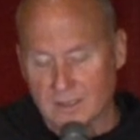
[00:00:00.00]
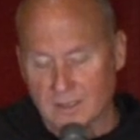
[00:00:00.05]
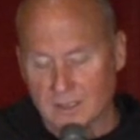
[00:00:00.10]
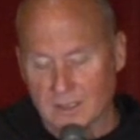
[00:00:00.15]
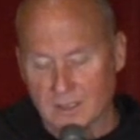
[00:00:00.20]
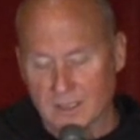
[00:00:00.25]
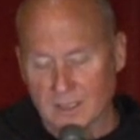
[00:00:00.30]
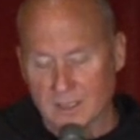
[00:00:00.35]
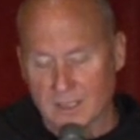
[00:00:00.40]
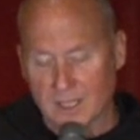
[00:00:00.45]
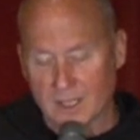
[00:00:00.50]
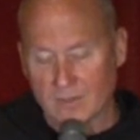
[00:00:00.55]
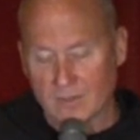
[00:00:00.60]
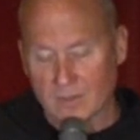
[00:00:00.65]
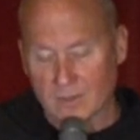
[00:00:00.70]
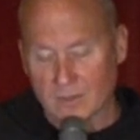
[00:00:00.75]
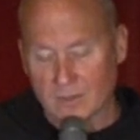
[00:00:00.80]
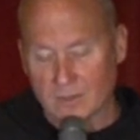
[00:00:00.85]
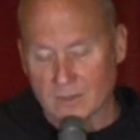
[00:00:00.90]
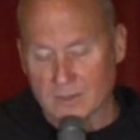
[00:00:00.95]
and cannot
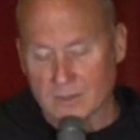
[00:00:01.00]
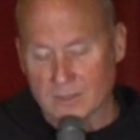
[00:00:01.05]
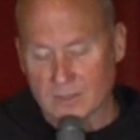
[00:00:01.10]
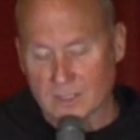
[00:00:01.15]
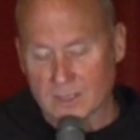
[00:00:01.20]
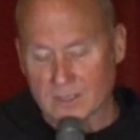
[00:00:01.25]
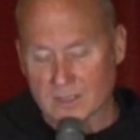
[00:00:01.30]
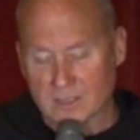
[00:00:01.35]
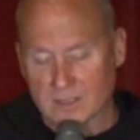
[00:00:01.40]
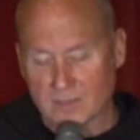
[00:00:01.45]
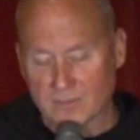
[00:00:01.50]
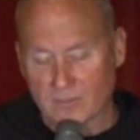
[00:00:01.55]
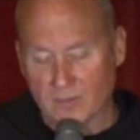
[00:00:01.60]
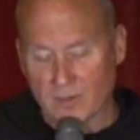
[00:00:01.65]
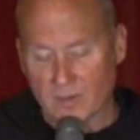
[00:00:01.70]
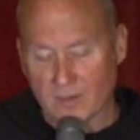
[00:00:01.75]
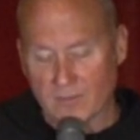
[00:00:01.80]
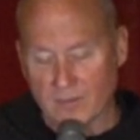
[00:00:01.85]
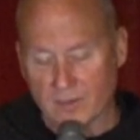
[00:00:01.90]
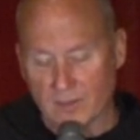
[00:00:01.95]
withhold his justice
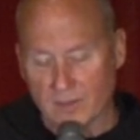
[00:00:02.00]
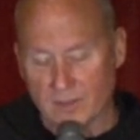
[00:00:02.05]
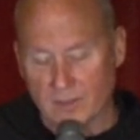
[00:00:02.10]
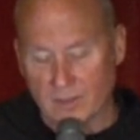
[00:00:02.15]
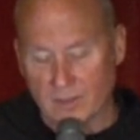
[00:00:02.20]
forever.